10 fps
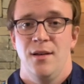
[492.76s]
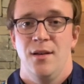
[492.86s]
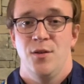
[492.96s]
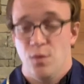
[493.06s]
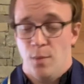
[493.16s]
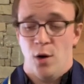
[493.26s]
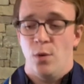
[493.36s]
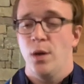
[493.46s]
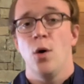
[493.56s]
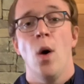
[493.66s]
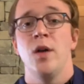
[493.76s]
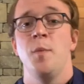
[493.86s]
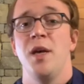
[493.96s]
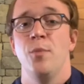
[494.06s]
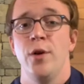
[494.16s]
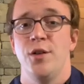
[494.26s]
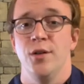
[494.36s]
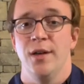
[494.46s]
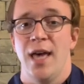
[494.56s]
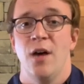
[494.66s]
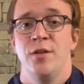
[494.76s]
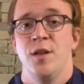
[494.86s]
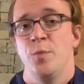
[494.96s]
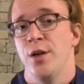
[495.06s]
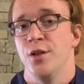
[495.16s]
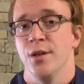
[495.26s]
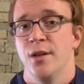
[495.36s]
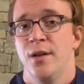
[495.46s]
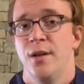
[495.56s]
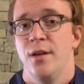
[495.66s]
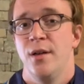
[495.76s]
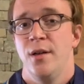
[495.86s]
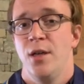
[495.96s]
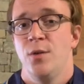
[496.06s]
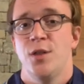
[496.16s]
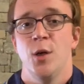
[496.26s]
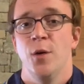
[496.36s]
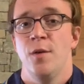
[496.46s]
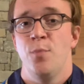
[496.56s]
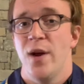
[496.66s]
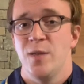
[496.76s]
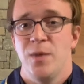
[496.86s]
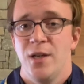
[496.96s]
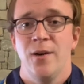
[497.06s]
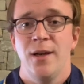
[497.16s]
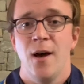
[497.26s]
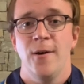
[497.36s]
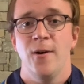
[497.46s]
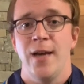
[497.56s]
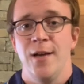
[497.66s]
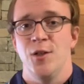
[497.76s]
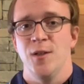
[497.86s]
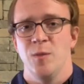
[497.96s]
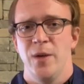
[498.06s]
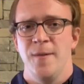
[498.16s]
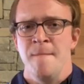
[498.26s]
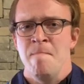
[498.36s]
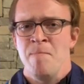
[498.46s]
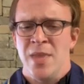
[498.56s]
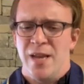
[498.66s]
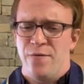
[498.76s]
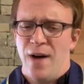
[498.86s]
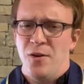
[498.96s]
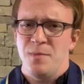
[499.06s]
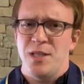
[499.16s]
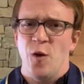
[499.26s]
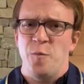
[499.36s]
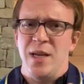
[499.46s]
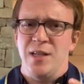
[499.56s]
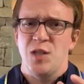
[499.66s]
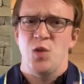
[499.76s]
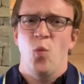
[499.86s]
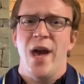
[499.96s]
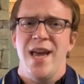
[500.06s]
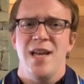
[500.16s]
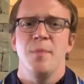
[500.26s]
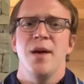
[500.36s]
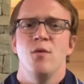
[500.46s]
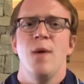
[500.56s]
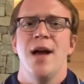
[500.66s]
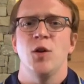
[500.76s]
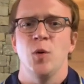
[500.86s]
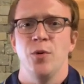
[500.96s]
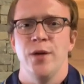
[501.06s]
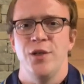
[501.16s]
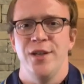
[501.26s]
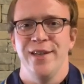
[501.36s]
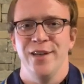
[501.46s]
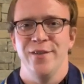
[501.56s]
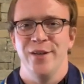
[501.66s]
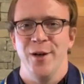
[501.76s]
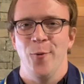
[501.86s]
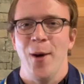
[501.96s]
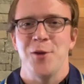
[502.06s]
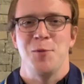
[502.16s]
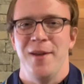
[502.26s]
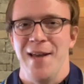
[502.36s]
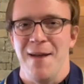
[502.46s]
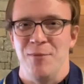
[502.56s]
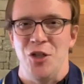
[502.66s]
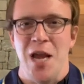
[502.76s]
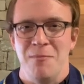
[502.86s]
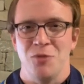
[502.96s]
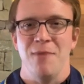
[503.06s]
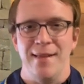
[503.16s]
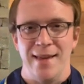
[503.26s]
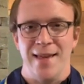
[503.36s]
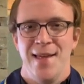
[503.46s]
So Murray would go on to be a preacher, a Calvinist preacher. He would serve in Presbyterian congregations, but he found himself being swayed by the radical preaching of a Welshman named James Relly.